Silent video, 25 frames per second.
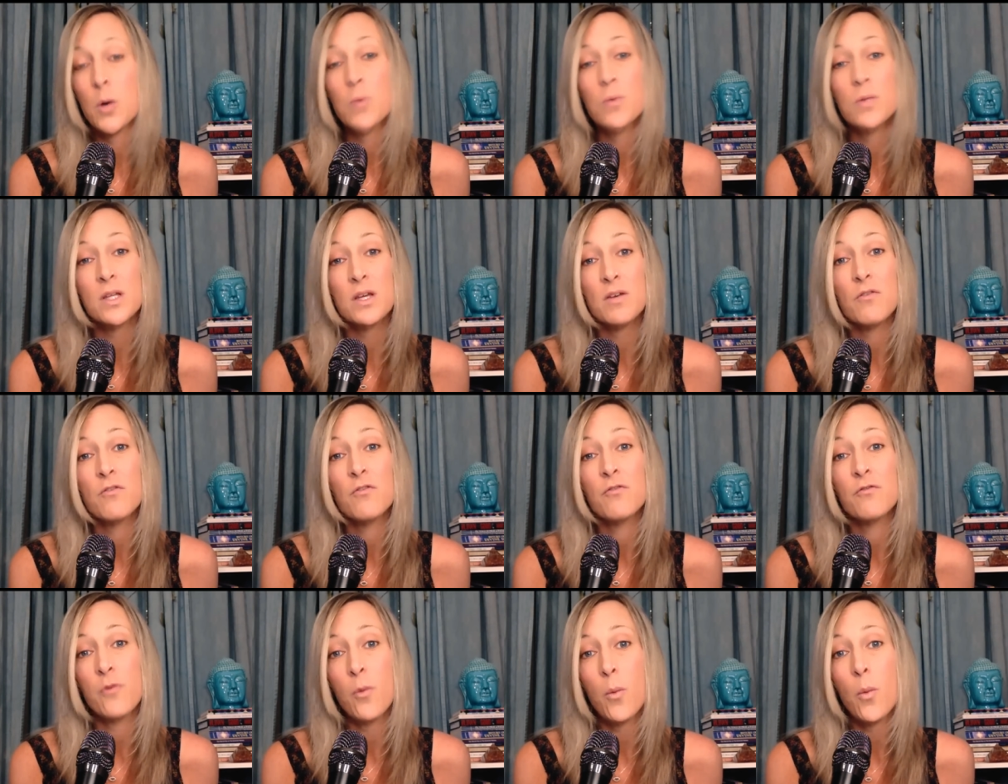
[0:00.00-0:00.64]
only
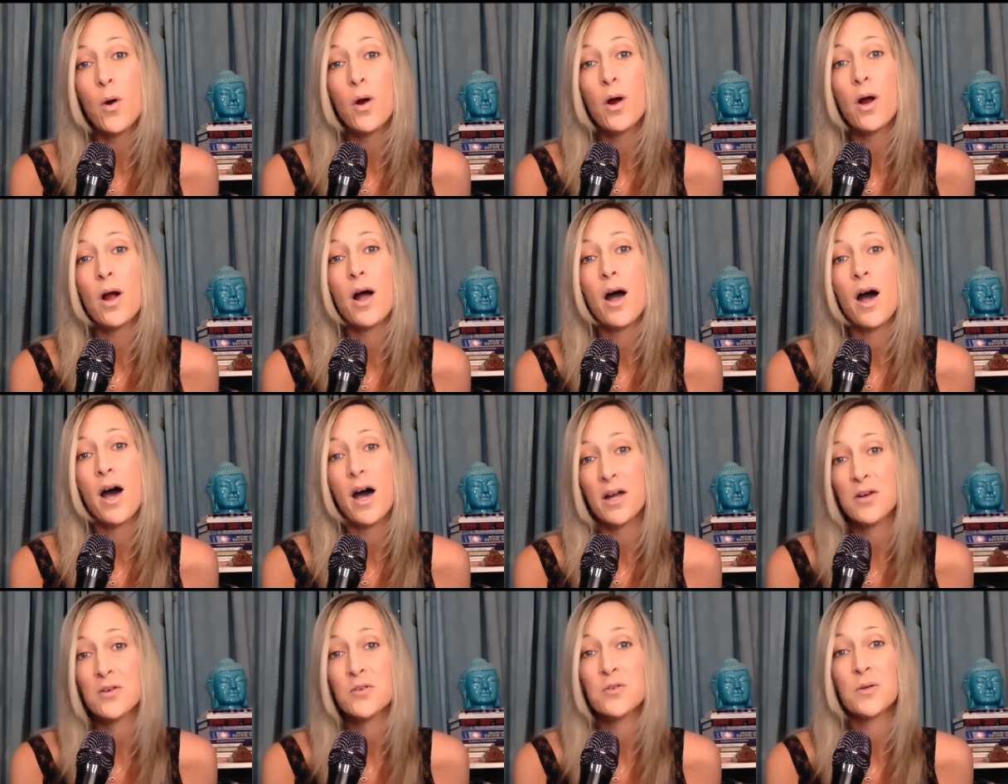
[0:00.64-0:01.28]

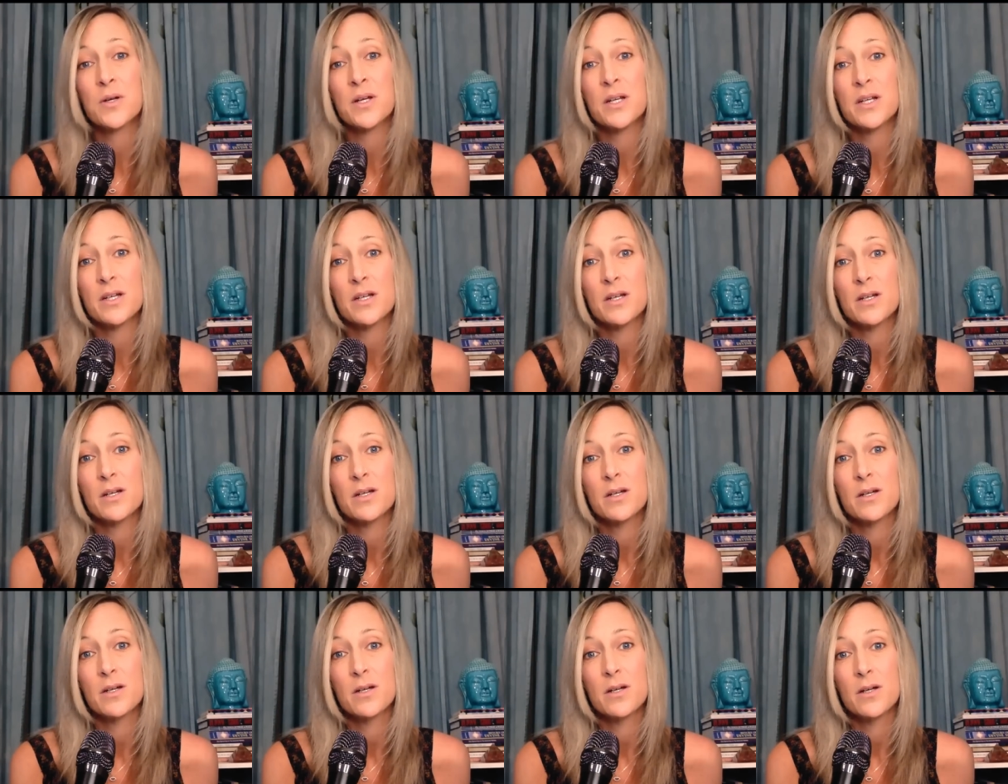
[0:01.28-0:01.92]
400
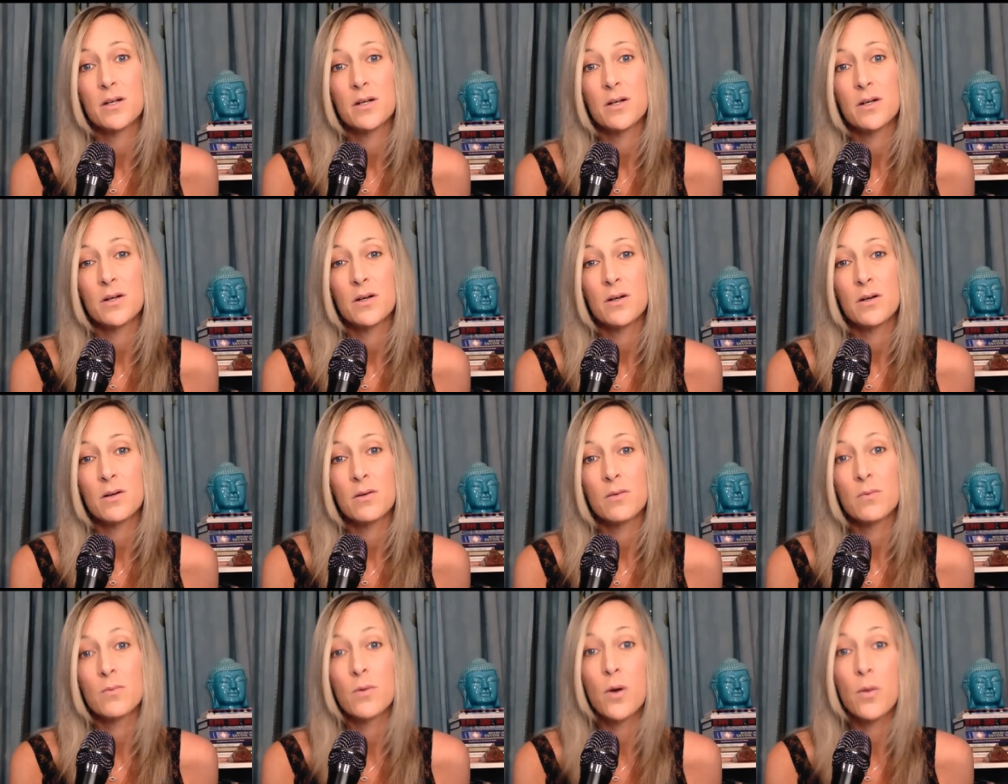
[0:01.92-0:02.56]

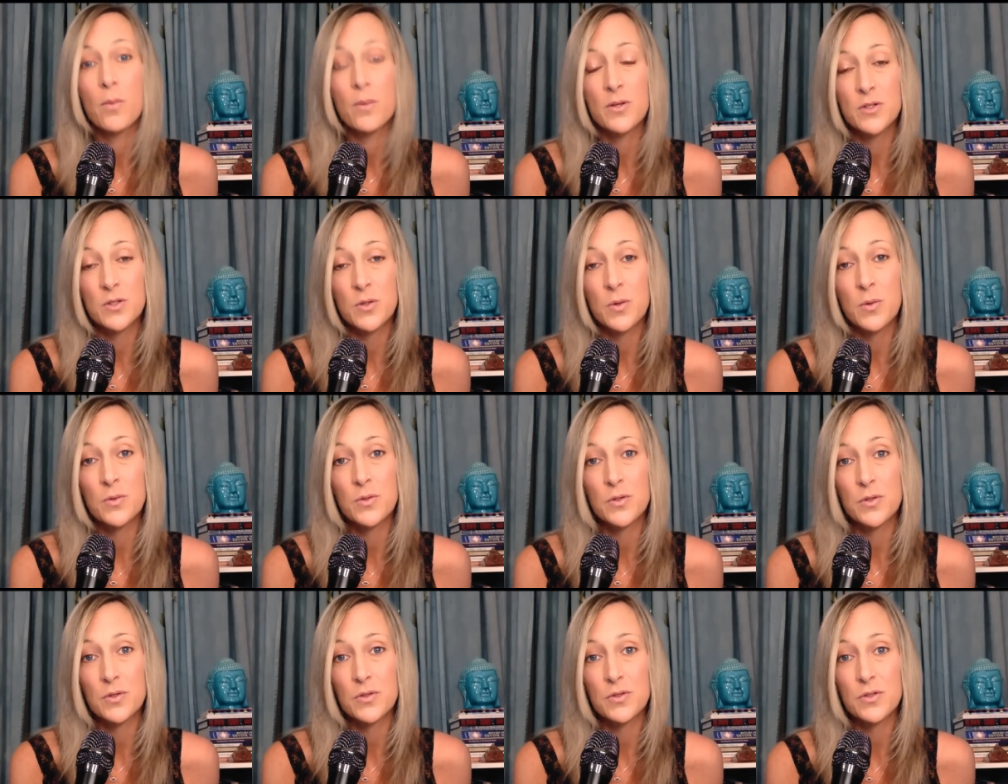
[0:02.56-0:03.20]
Roman
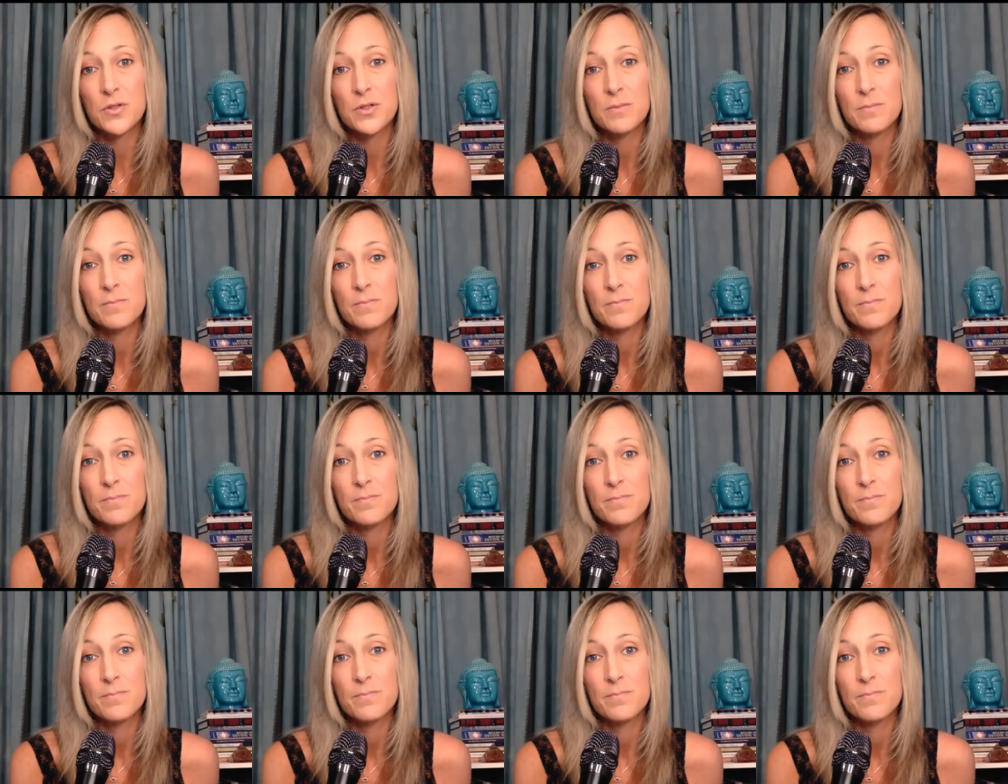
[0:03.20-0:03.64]
soldiers.